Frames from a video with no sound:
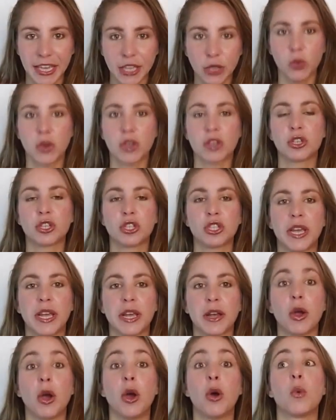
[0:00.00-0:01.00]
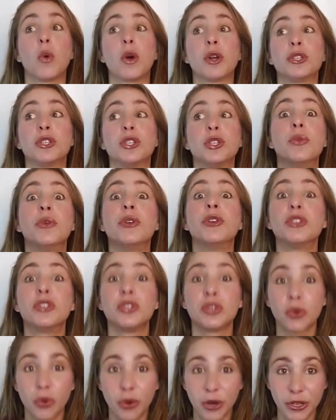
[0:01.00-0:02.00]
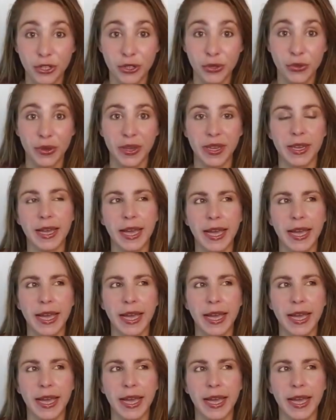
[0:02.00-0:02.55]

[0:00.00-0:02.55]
You can share what you enjoy doing,